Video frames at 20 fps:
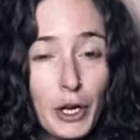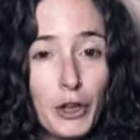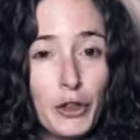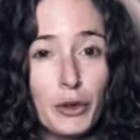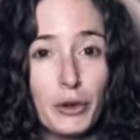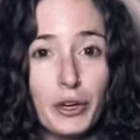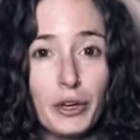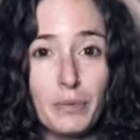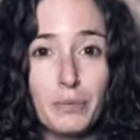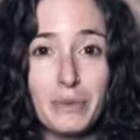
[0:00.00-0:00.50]

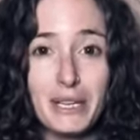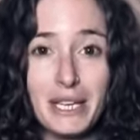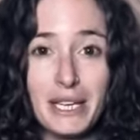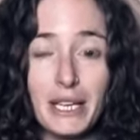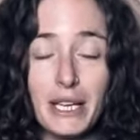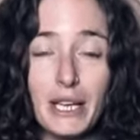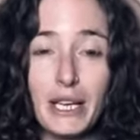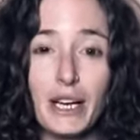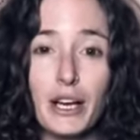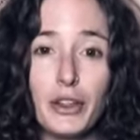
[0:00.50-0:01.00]
They're in
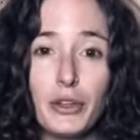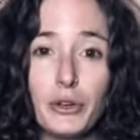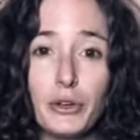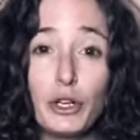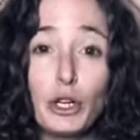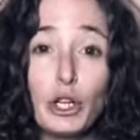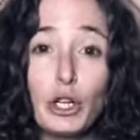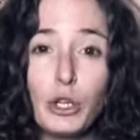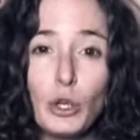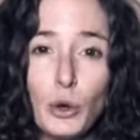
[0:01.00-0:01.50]
media, they're
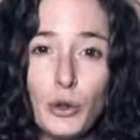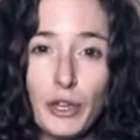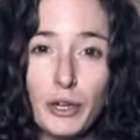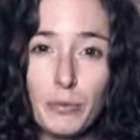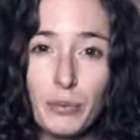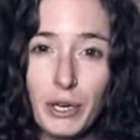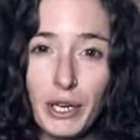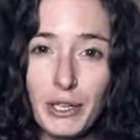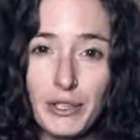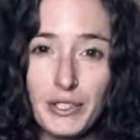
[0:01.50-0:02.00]
in clothing
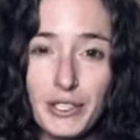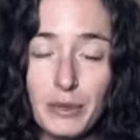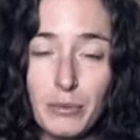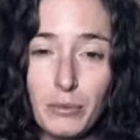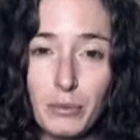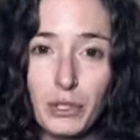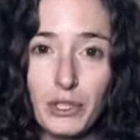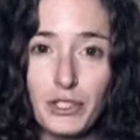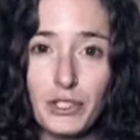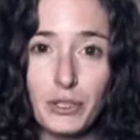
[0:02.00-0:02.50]
brand
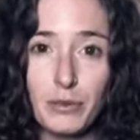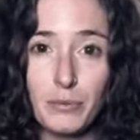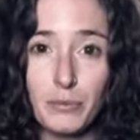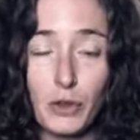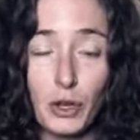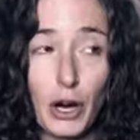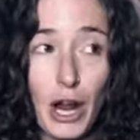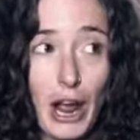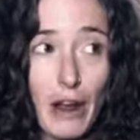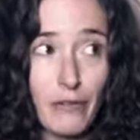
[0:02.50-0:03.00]
symbolism,
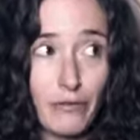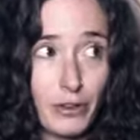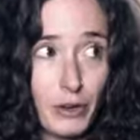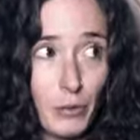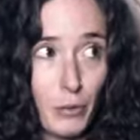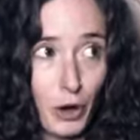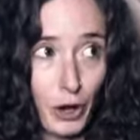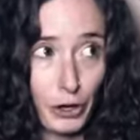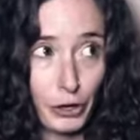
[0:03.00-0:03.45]
they're everywhere.